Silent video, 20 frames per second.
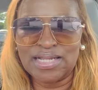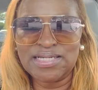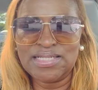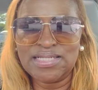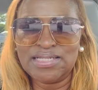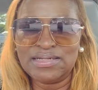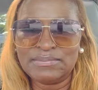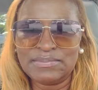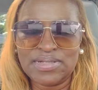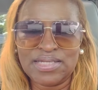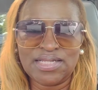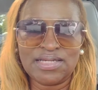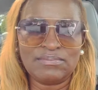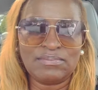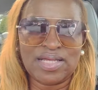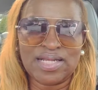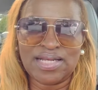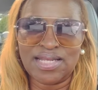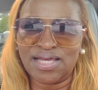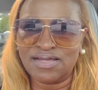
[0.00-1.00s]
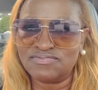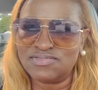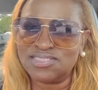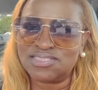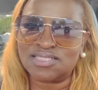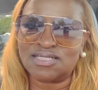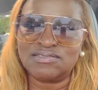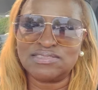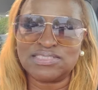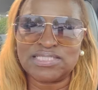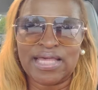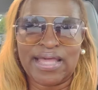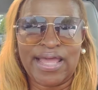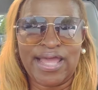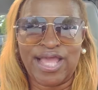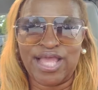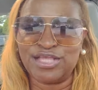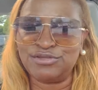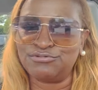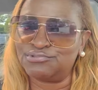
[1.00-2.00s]
I need a man in my life that's going to say,
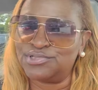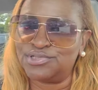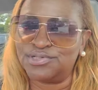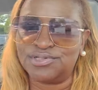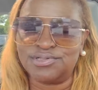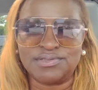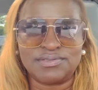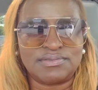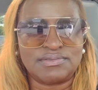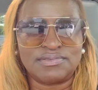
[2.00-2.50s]
hey, look,